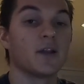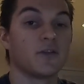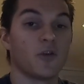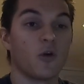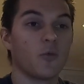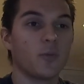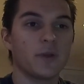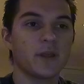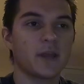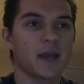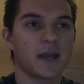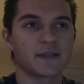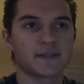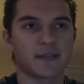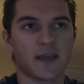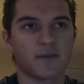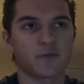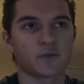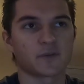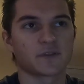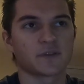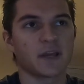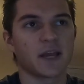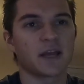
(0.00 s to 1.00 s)
Nobody has
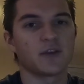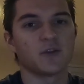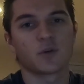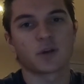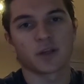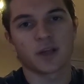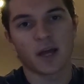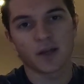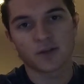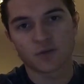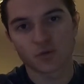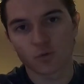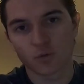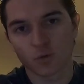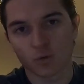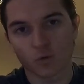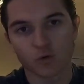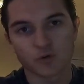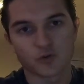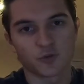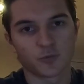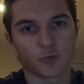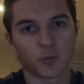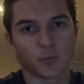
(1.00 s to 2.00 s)
ever said you cannot do a
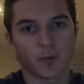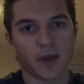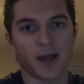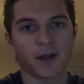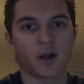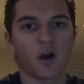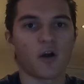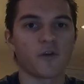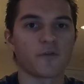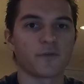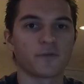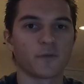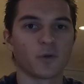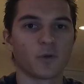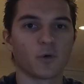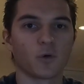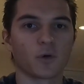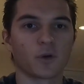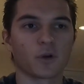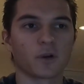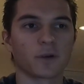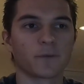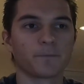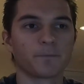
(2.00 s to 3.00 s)
quadruple back off
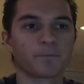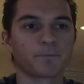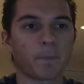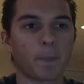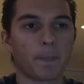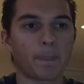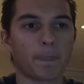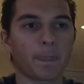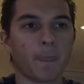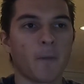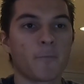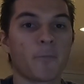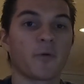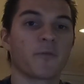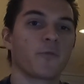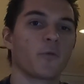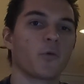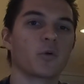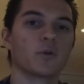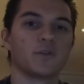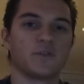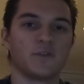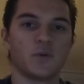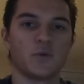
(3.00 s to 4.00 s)
floor
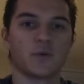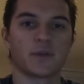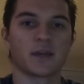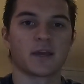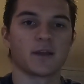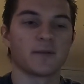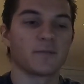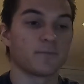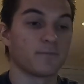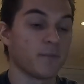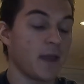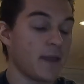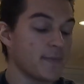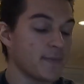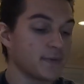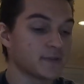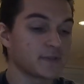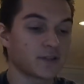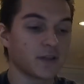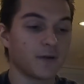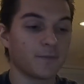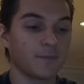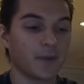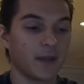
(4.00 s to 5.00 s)
before doing it. Maybe
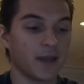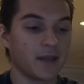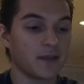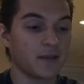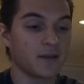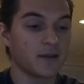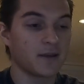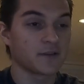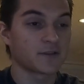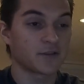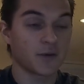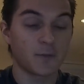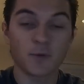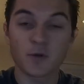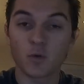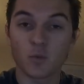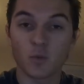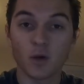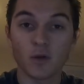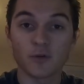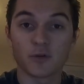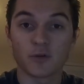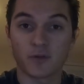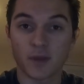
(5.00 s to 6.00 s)
someday somebody
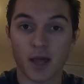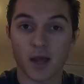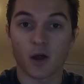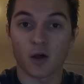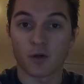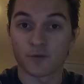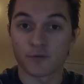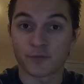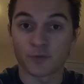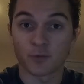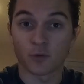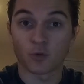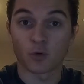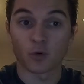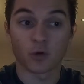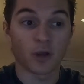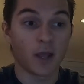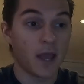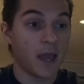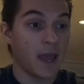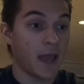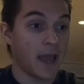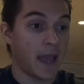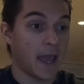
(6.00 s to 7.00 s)
will do that on
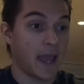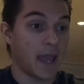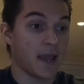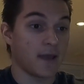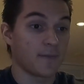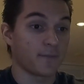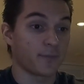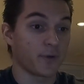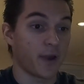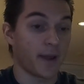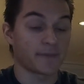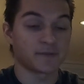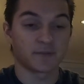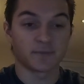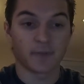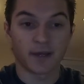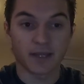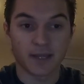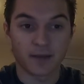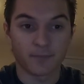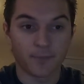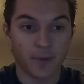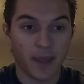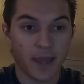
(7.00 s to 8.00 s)
floor, and perhaps it
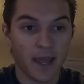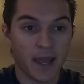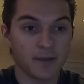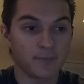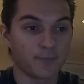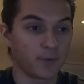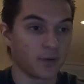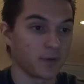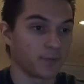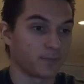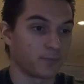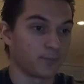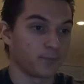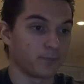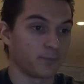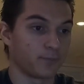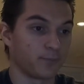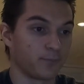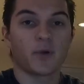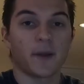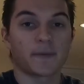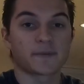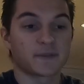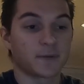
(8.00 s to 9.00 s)
might get banned, but
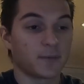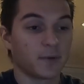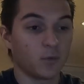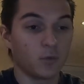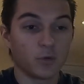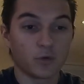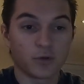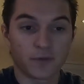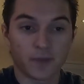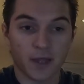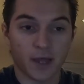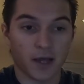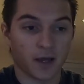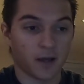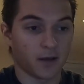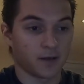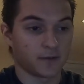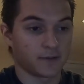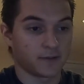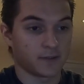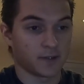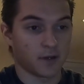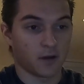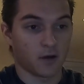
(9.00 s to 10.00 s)
perhaps somebody will do
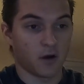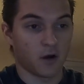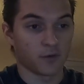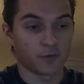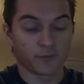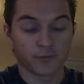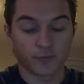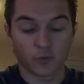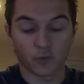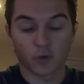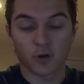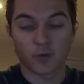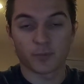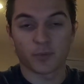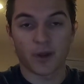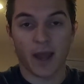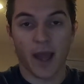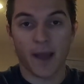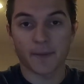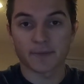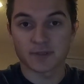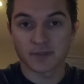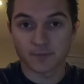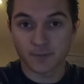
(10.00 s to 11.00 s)
that on floor, and
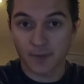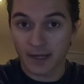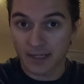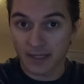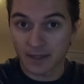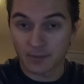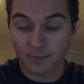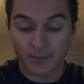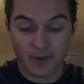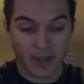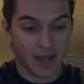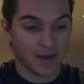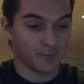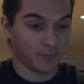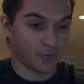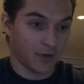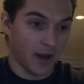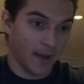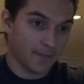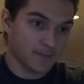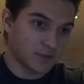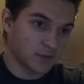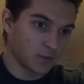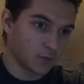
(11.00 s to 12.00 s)
perhaps it might get banned,
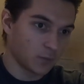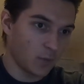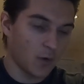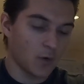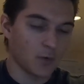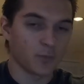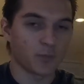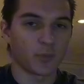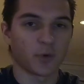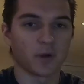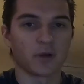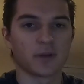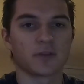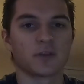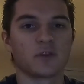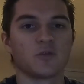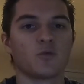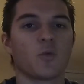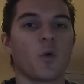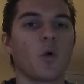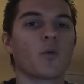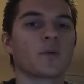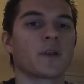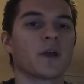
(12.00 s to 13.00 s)
perhaps it won't, but you
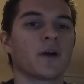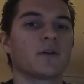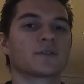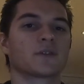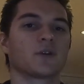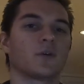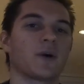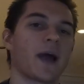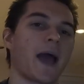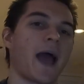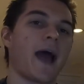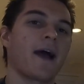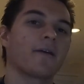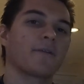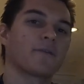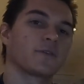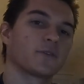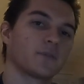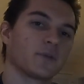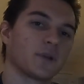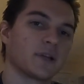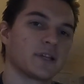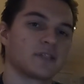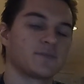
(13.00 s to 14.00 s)
won't know until
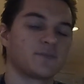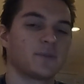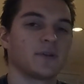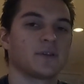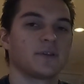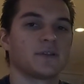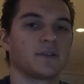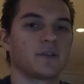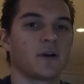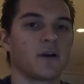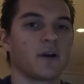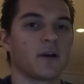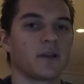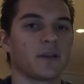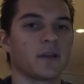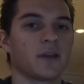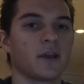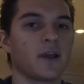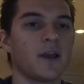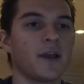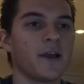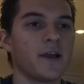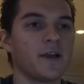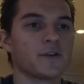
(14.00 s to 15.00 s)
after it's been done.
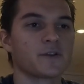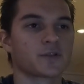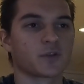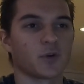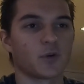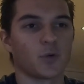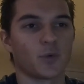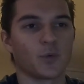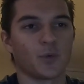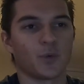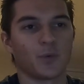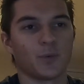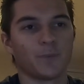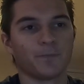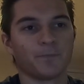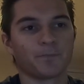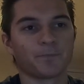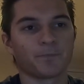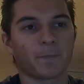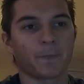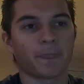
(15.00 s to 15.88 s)
So